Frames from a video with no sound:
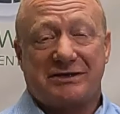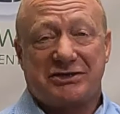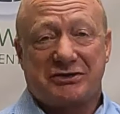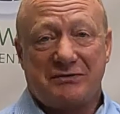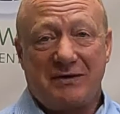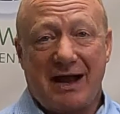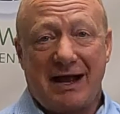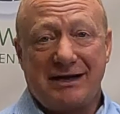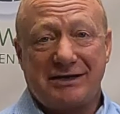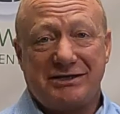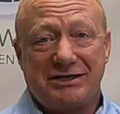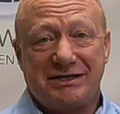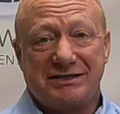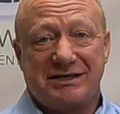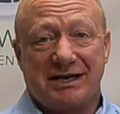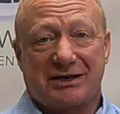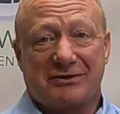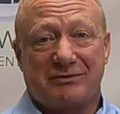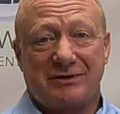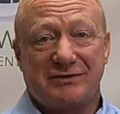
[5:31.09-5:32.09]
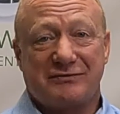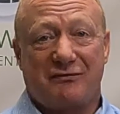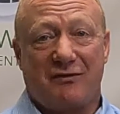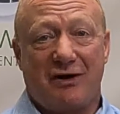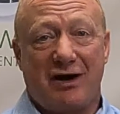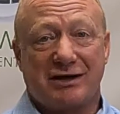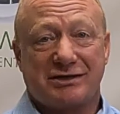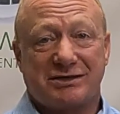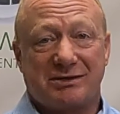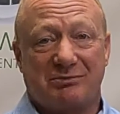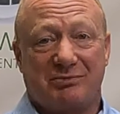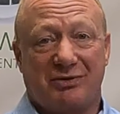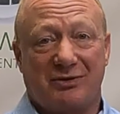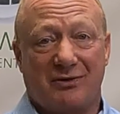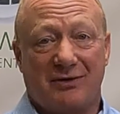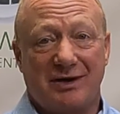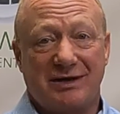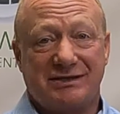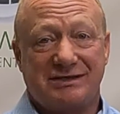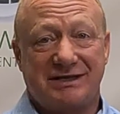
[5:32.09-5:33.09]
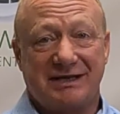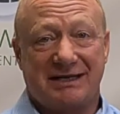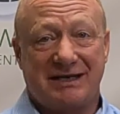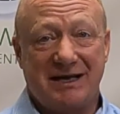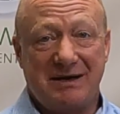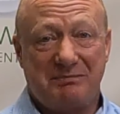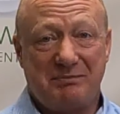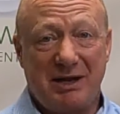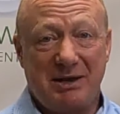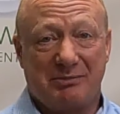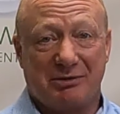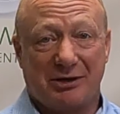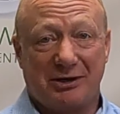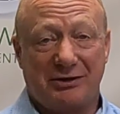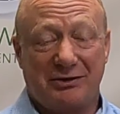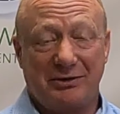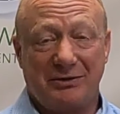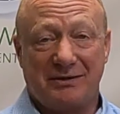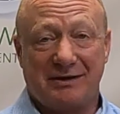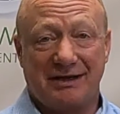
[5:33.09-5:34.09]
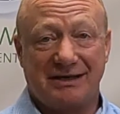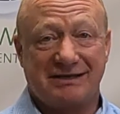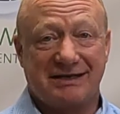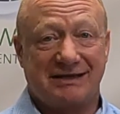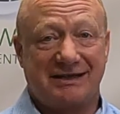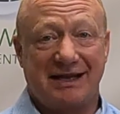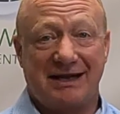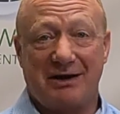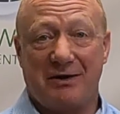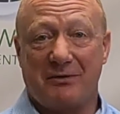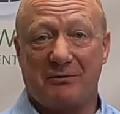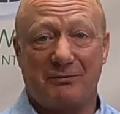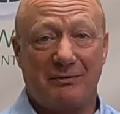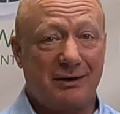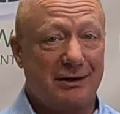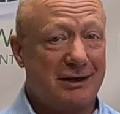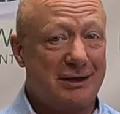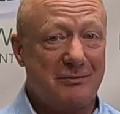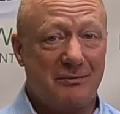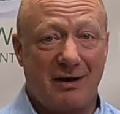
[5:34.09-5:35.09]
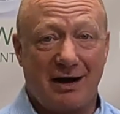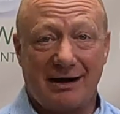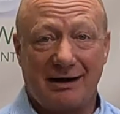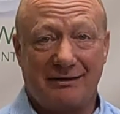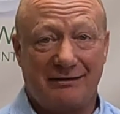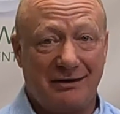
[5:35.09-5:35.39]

strategies that Chris Voss employs to get people to do things that they don't really want